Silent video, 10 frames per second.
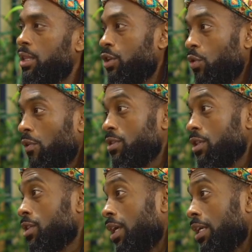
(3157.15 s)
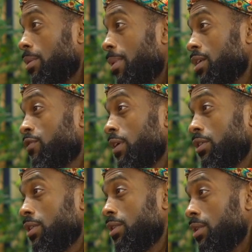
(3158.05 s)
and endorphins are the things that make us
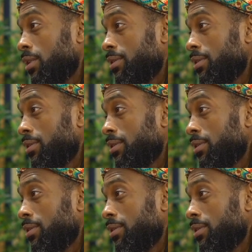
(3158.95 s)
feel good.